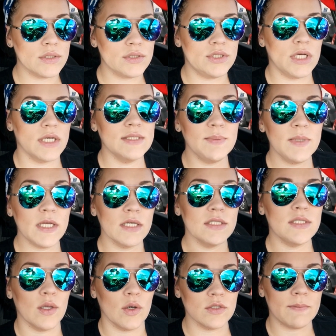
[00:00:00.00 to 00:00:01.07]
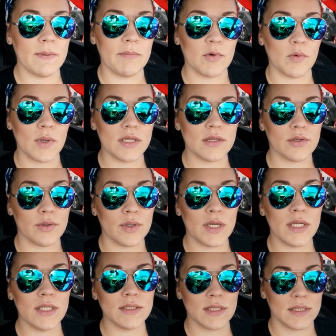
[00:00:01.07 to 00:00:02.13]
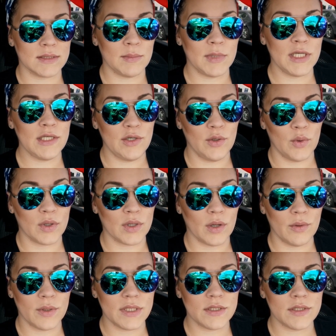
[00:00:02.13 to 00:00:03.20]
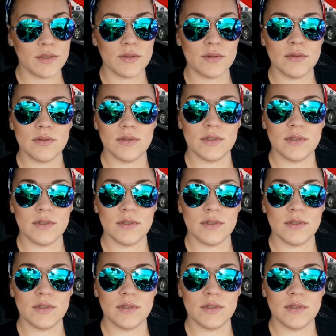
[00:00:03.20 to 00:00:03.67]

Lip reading: Just because those people went through it doesn't mean you're going to.